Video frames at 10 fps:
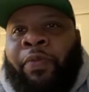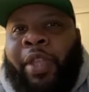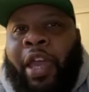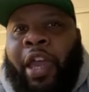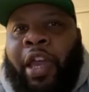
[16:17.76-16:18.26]

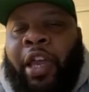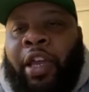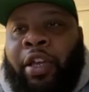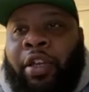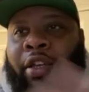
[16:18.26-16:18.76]
a
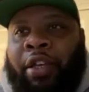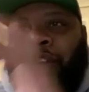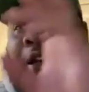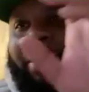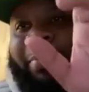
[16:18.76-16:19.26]

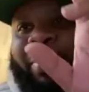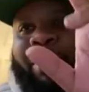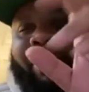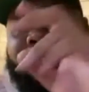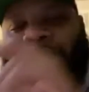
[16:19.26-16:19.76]

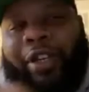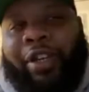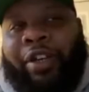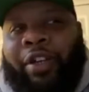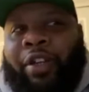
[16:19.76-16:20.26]
promoter
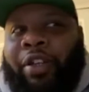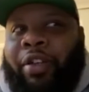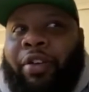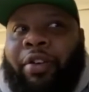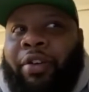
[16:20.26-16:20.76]

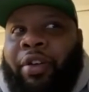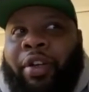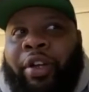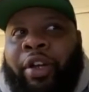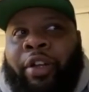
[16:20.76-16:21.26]

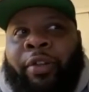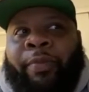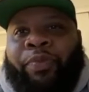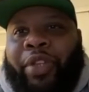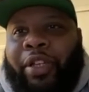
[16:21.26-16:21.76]
or
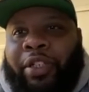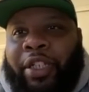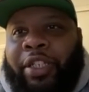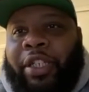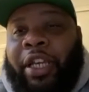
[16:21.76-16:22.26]

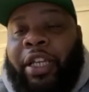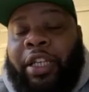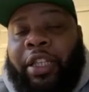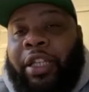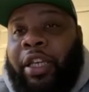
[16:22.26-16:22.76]
just
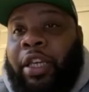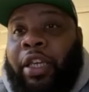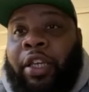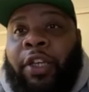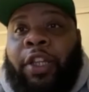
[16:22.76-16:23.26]

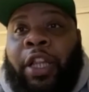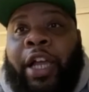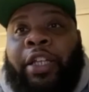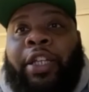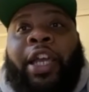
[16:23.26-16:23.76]
anything like
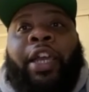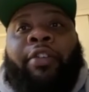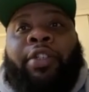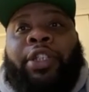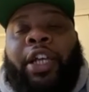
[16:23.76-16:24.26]
that. It
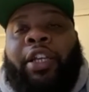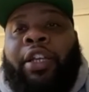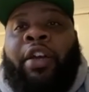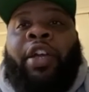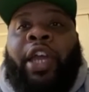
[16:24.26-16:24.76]
was like
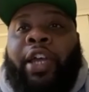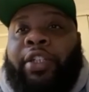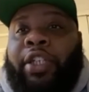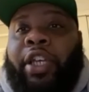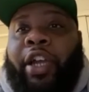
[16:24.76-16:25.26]
no, he actually
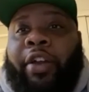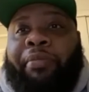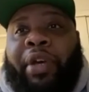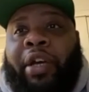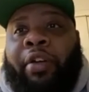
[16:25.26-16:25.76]
cared
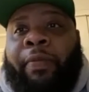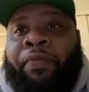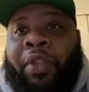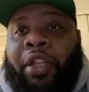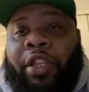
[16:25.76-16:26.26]
about
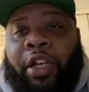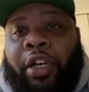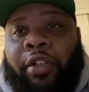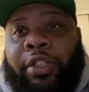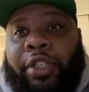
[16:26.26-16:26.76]
the
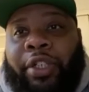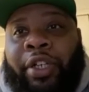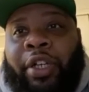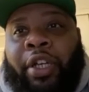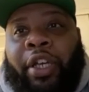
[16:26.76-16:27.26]
culture.
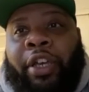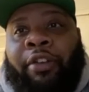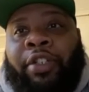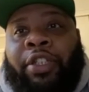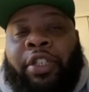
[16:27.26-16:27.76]
It
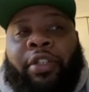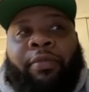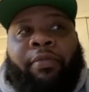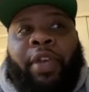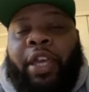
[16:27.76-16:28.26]
was
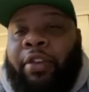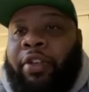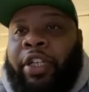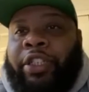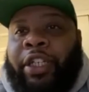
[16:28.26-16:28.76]
he
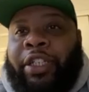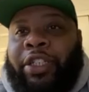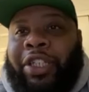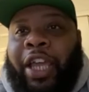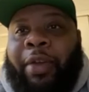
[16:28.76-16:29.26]
was a
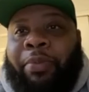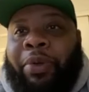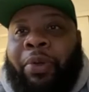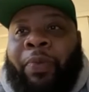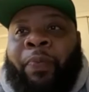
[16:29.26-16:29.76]
staple